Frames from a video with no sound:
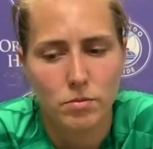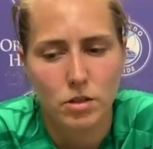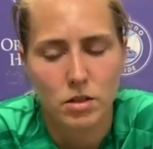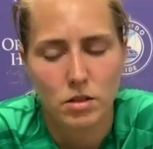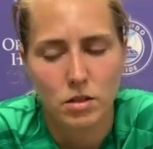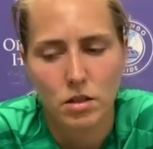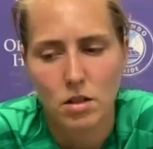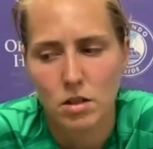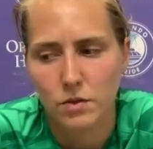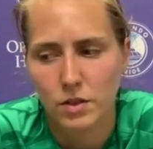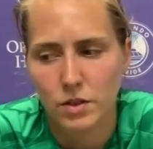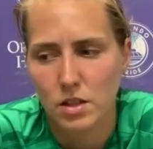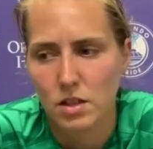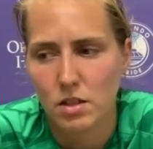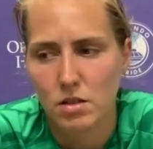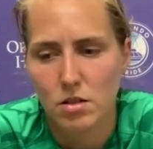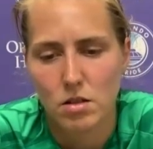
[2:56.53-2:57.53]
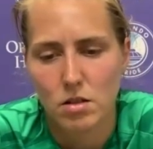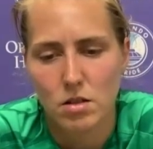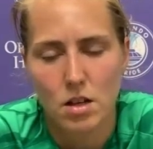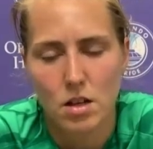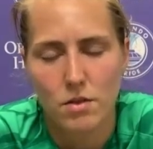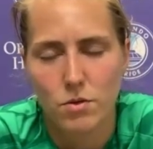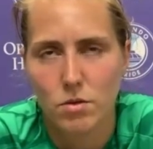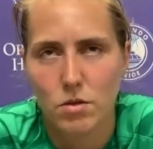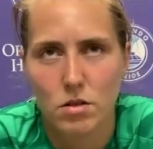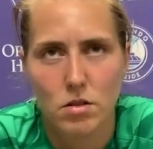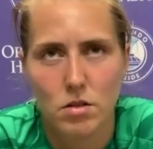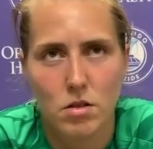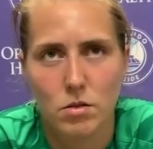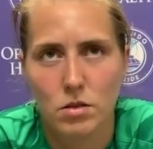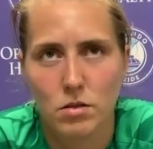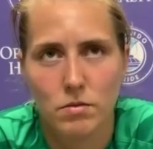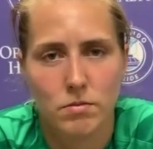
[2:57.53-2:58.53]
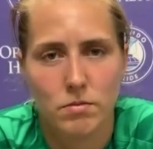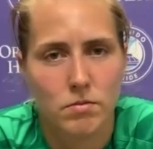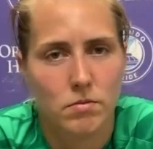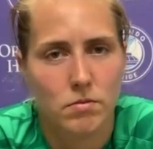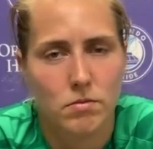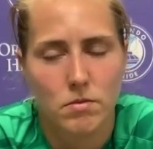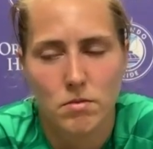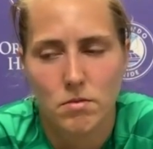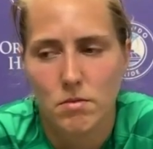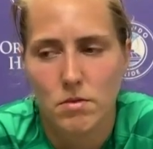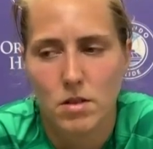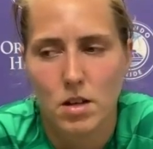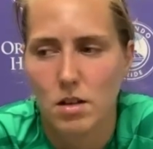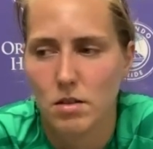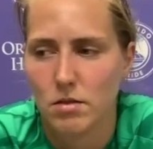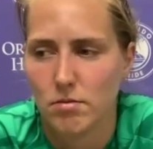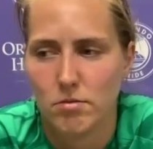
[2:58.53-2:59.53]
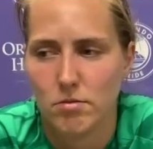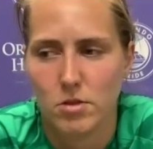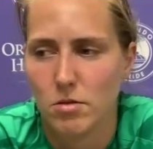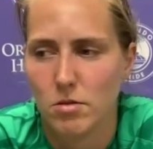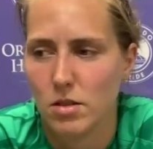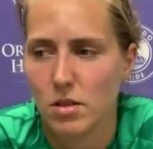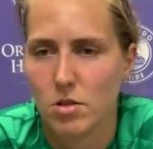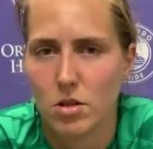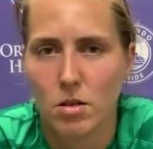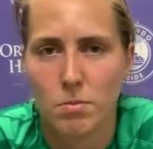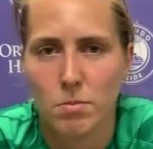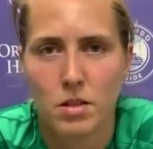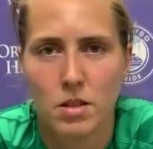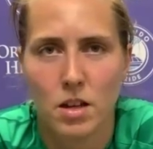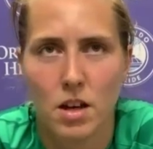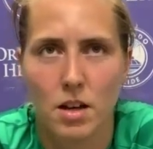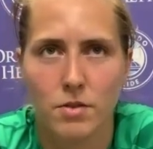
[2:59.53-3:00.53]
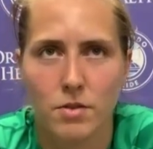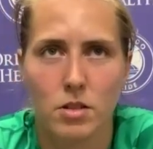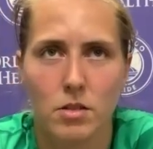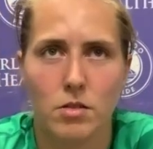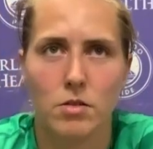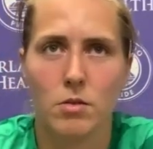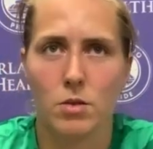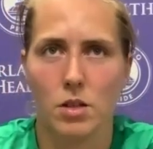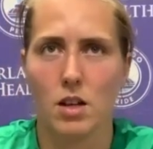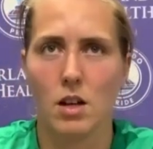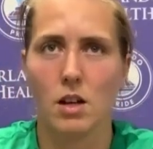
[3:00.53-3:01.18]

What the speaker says: And a lot of it is just everyone knowing the job that they have to do. We